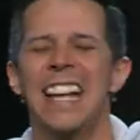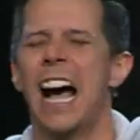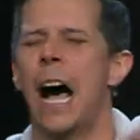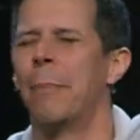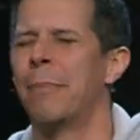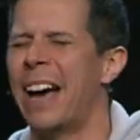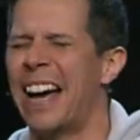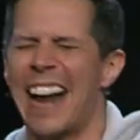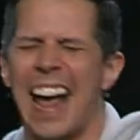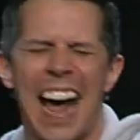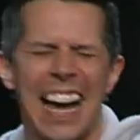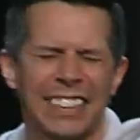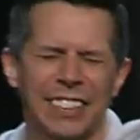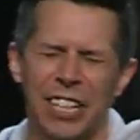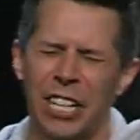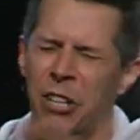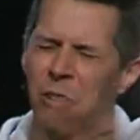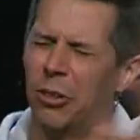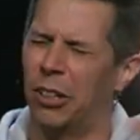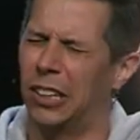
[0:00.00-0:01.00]
I'm not
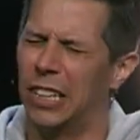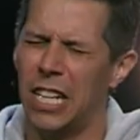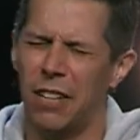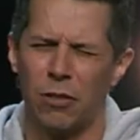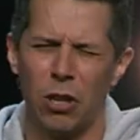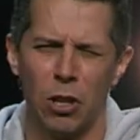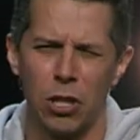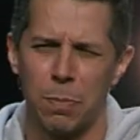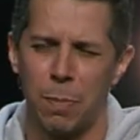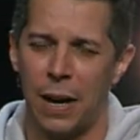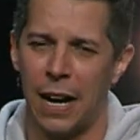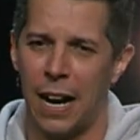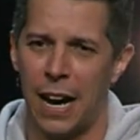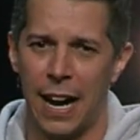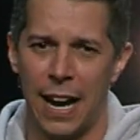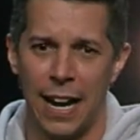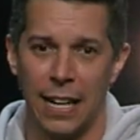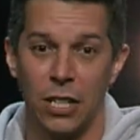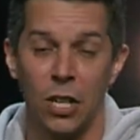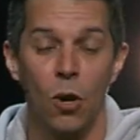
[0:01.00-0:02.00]
asking you to leave those
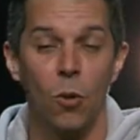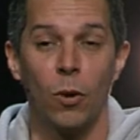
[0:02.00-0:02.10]
behind.